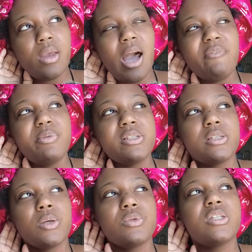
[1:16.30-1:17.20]
I've been
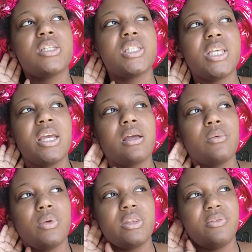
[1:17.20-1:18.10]
so sick
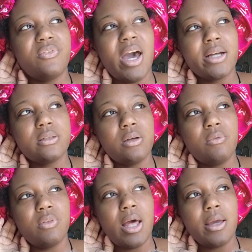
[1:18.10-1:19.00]
with the fact
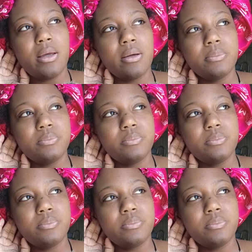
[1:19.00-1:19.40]
of like